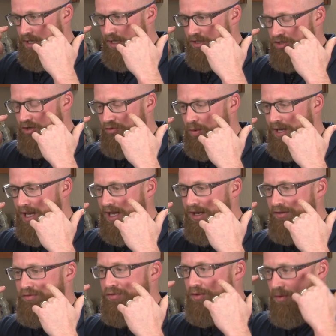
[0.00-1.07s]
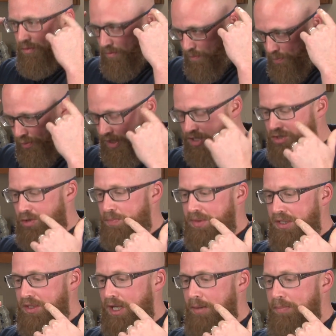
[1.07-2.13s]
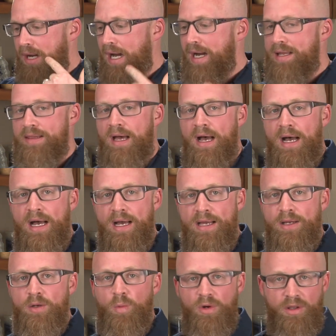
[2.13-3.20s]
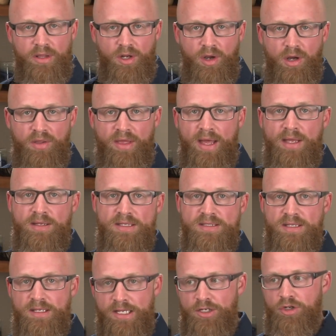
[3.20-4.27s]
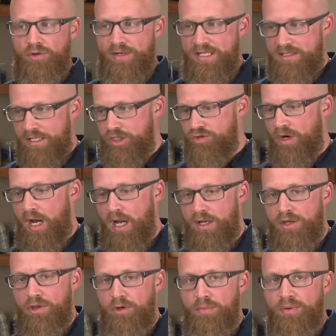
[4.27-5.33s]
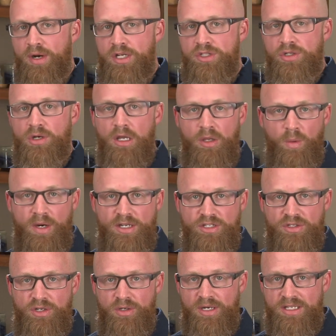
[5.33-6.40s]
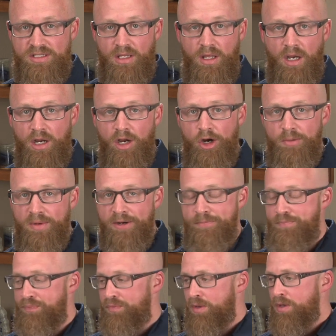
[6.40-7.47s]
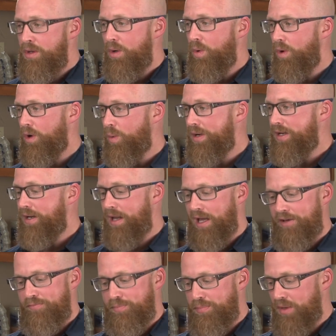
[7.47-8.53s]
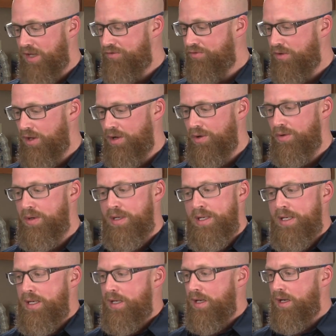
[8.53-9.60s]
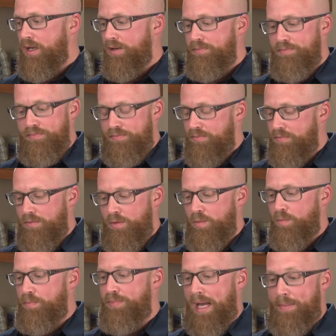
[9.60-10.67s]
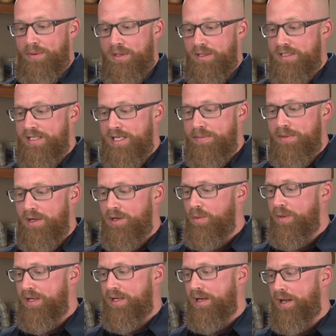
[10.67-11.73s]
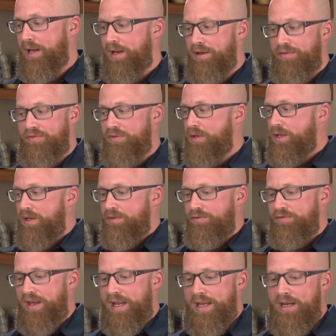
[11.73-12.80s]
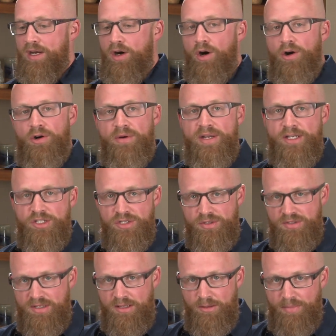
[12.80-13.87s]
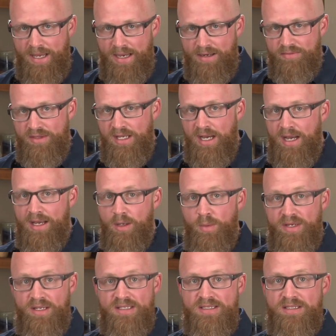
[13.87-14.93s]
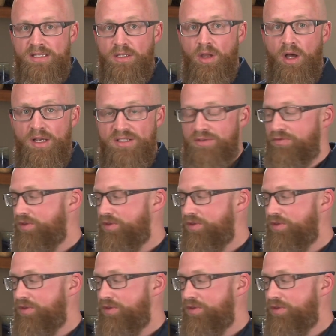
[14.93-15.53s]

So if we have pressure build up behind the eye, what do they call that? It's increased intraocular pressure, otherwise known as glaucoma. Or we can have blood flow, papilledema, we can have vein and artery issues in the back of the eye, and we can see loss of